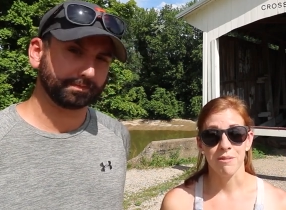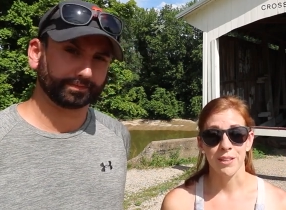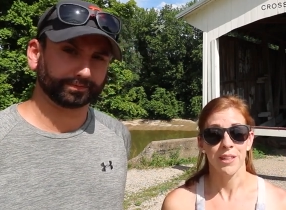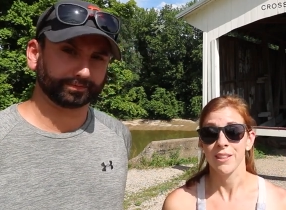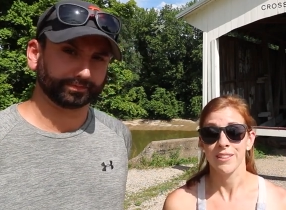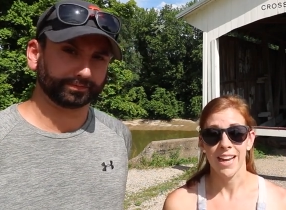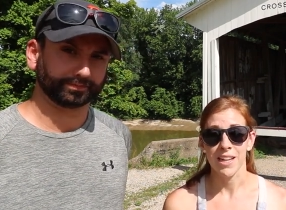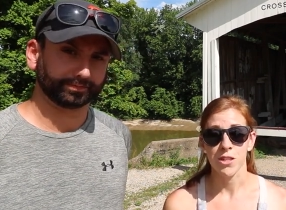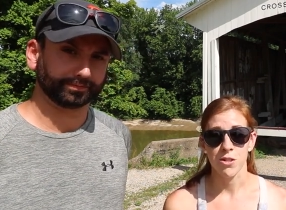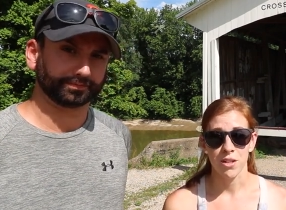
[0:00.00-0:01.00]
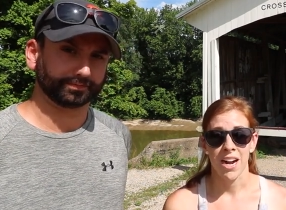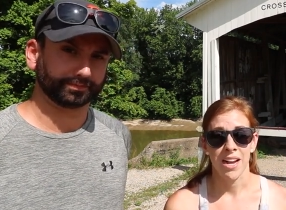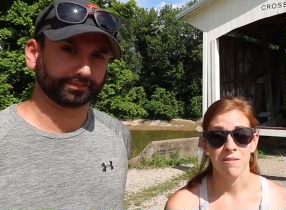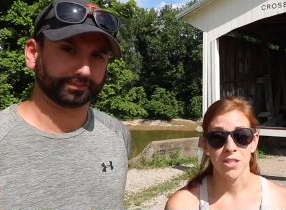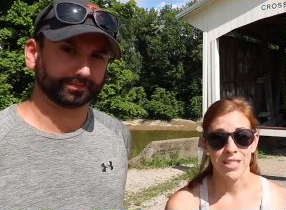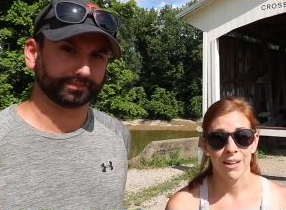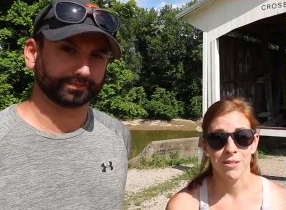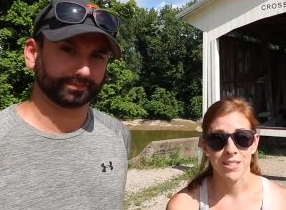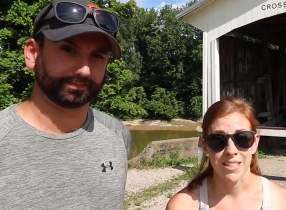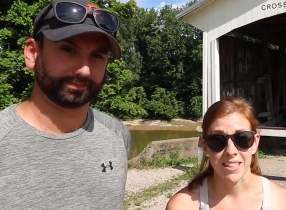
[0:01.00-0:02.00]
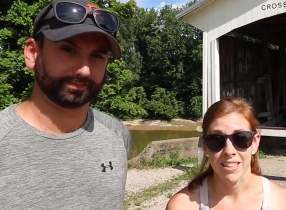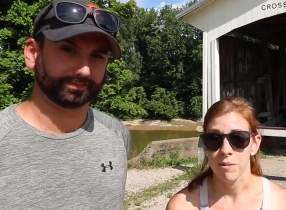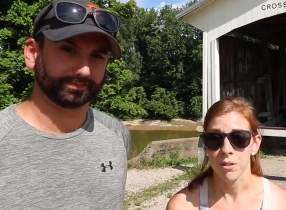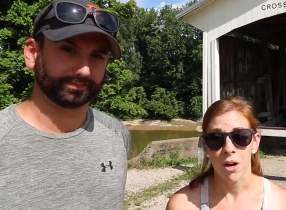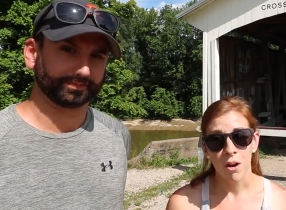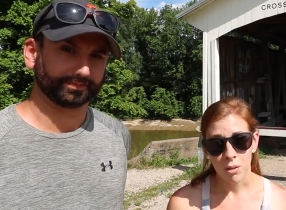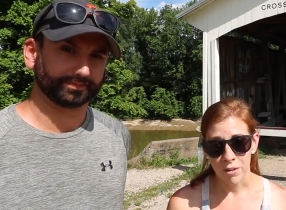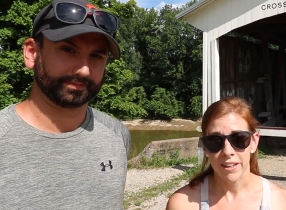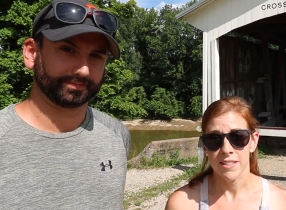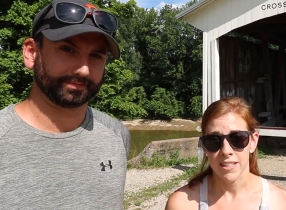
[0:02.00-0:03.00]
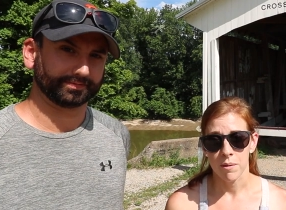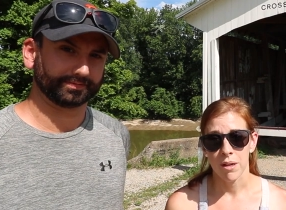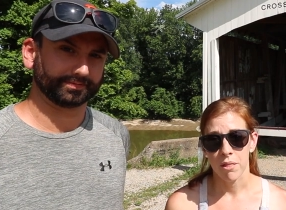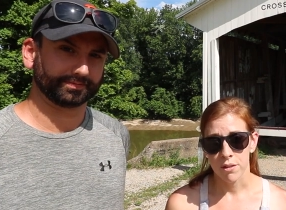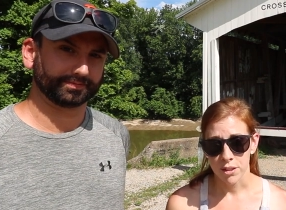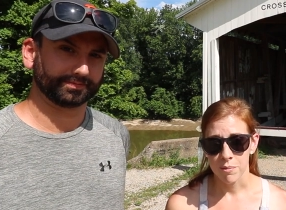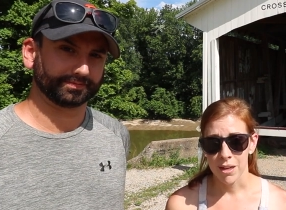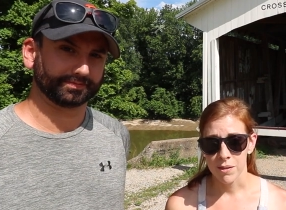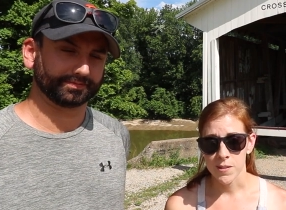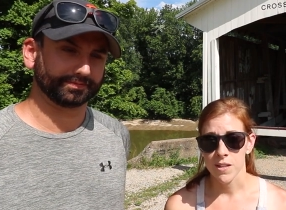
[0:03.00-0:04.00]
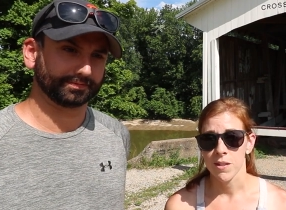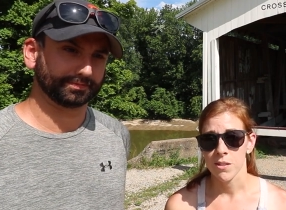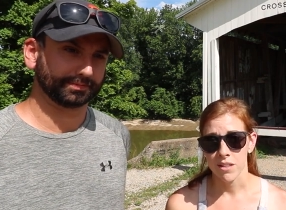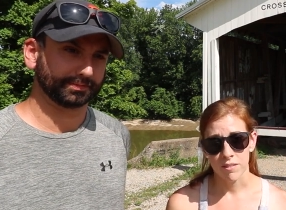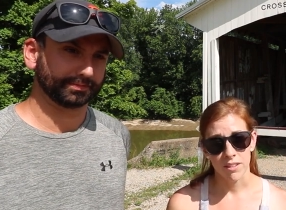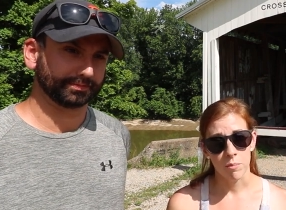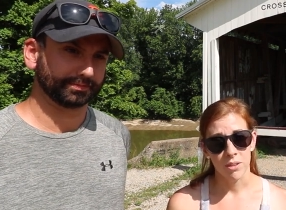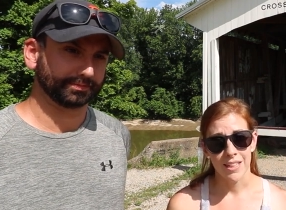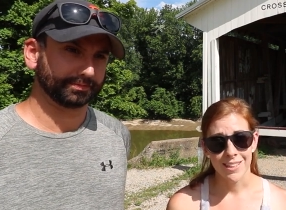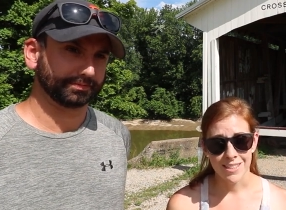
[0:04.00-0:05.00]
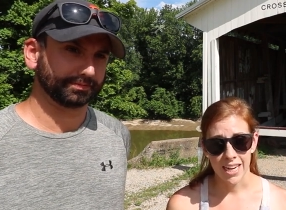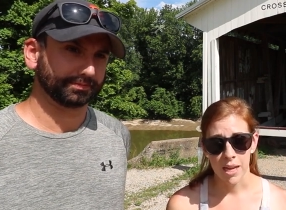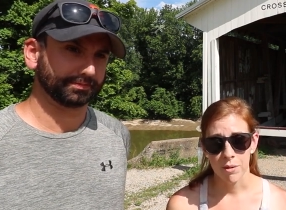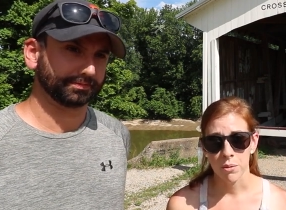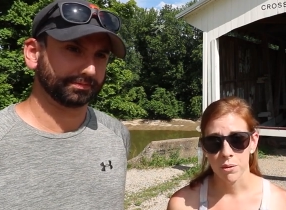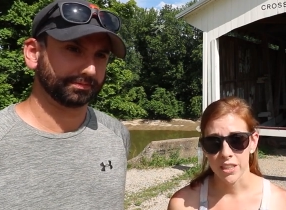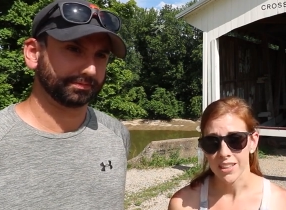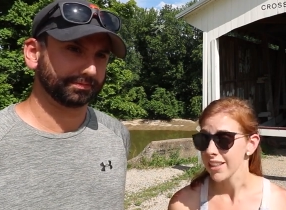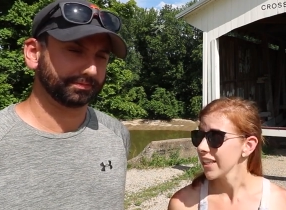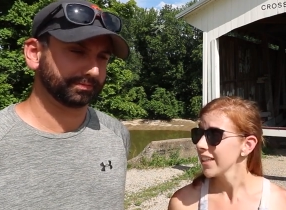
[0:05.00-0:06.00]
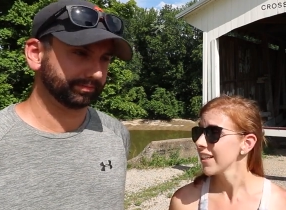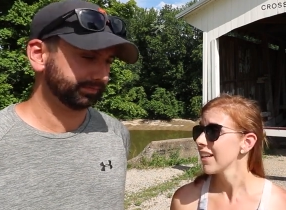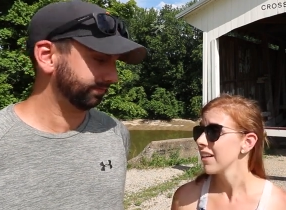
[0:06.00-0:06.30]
Speaker 1: for a day's drive just out to see them. They're all, like I said, about 30 miles long, so definitely plan time accordingly.